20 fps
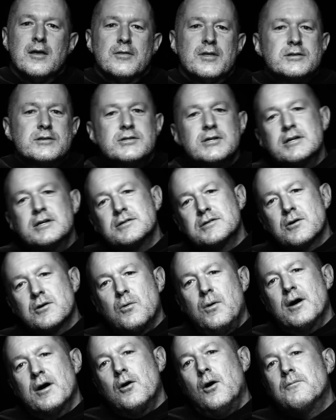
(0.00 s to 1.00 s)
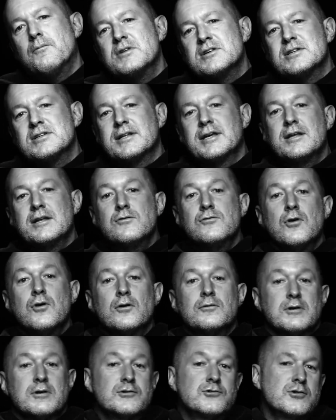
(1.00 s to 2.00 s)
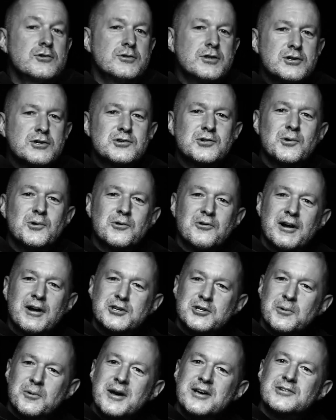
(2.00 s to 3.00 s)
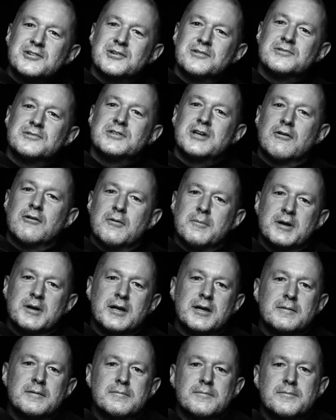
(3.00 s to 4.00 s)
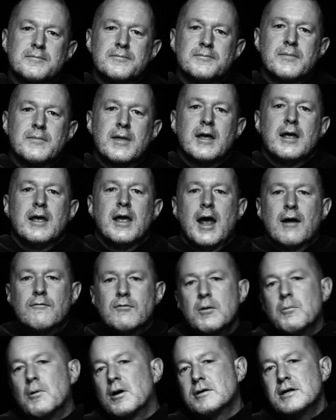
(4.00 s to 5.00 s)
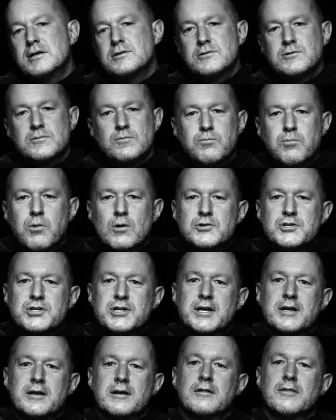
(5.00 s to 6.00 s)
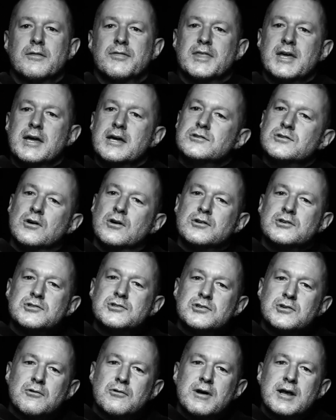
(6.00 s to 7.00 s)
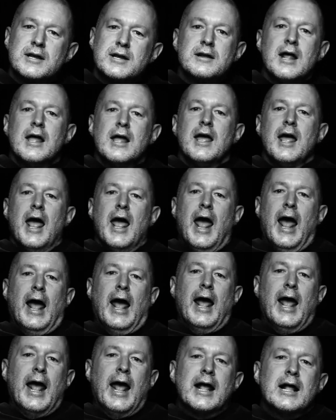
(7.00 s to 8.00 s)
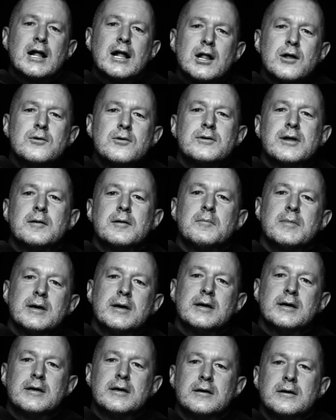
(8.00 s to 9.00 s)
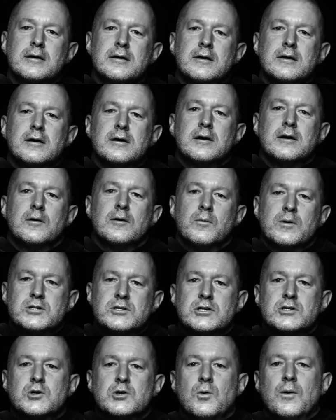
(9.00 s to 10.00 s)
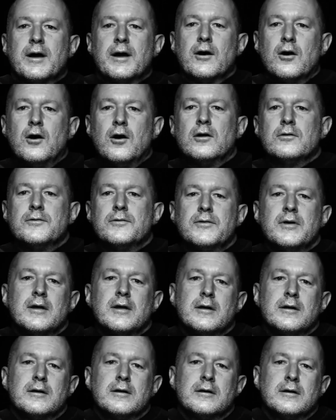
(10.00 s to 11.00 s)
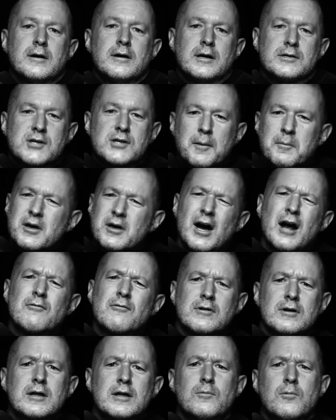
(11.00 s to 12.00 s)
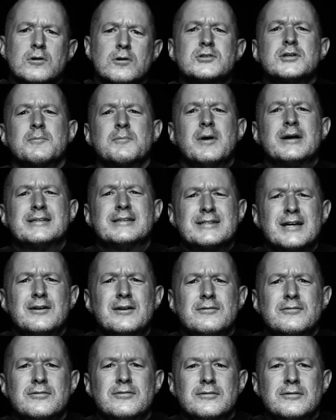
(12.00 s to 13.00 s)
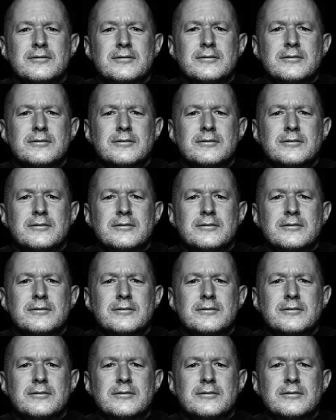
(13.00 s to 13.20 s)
This is quite obviously not a traditional graduation ceremony. Everyone is watching this on a screen, including me, which is quite odd, as I'm currently watching myself.